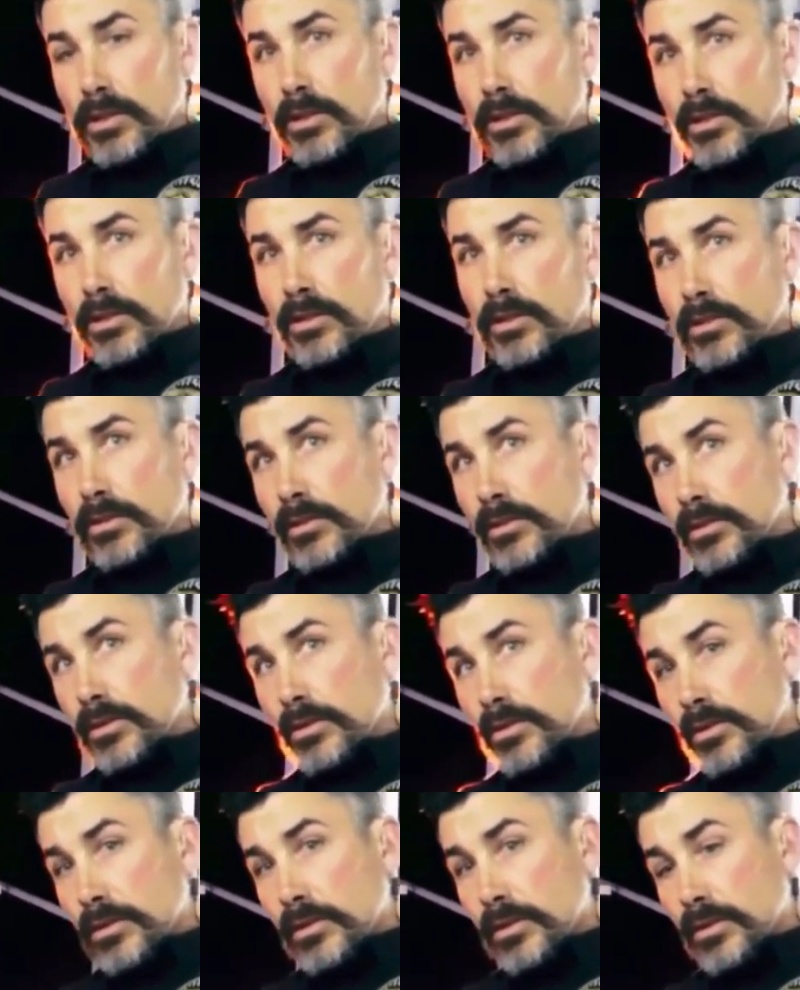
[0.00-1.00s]
I'm
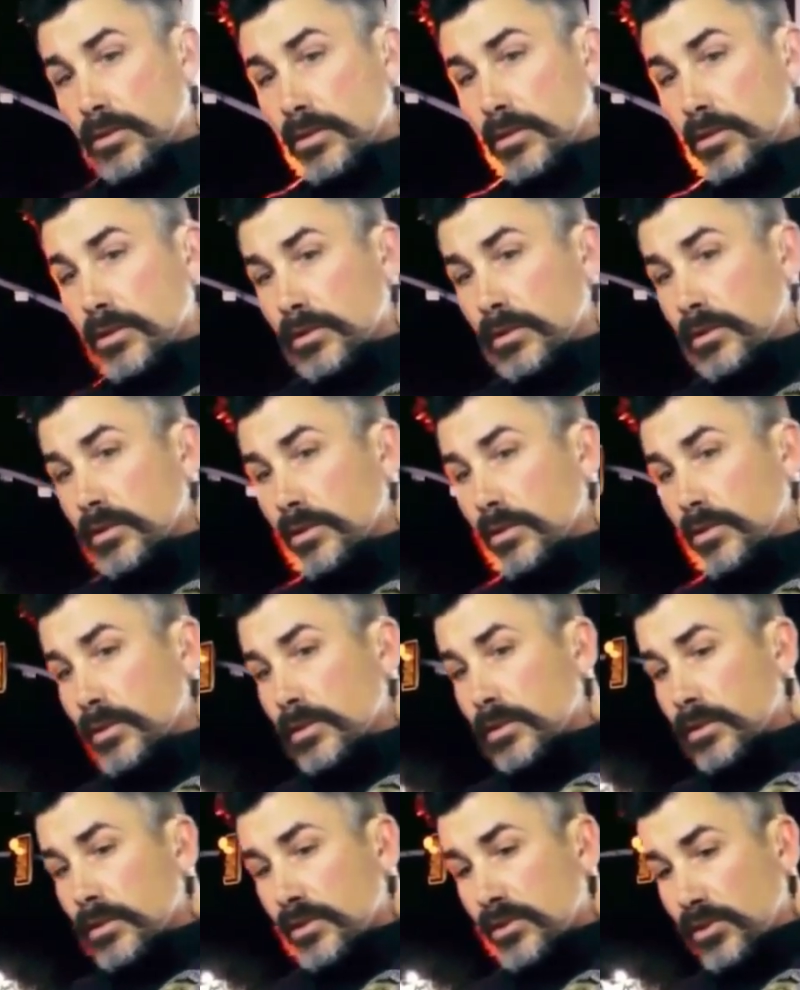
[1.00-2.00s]
filming, sir.
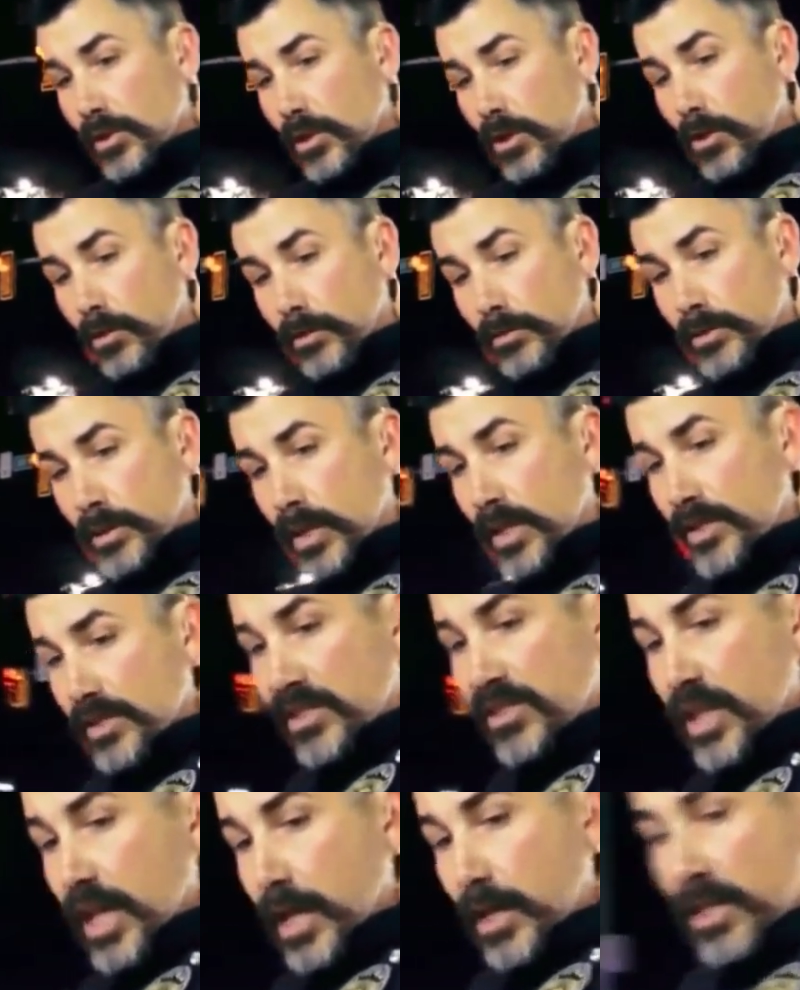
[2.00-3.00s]
So, as I
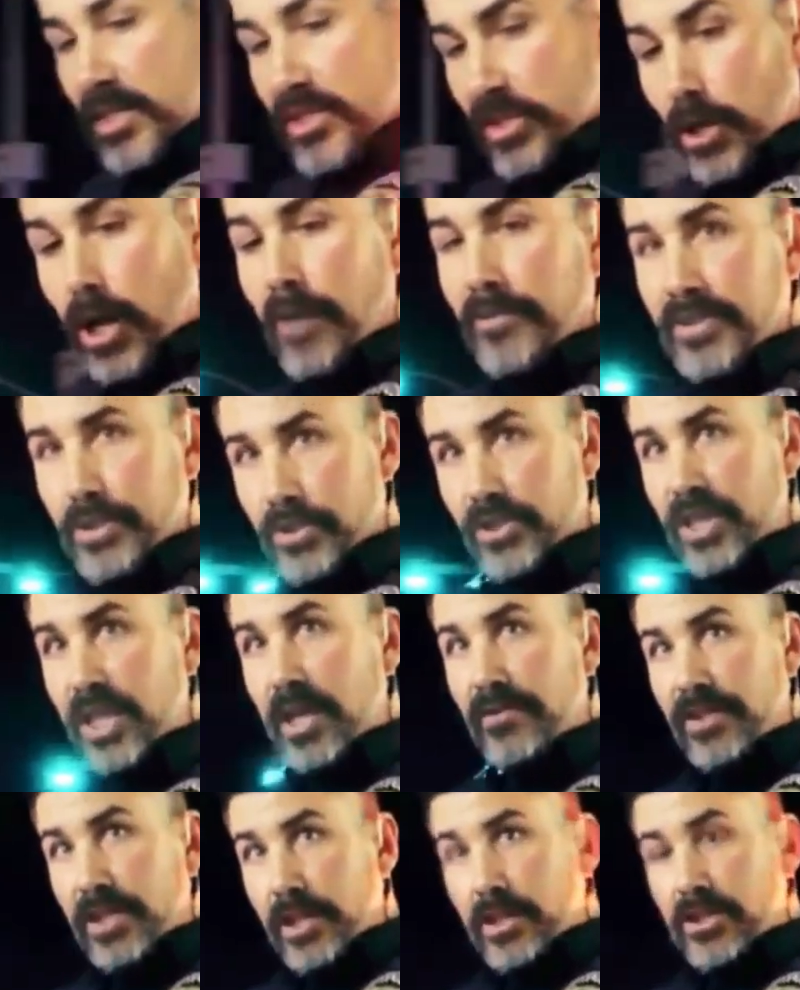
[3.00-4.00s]
said, it's an officer safety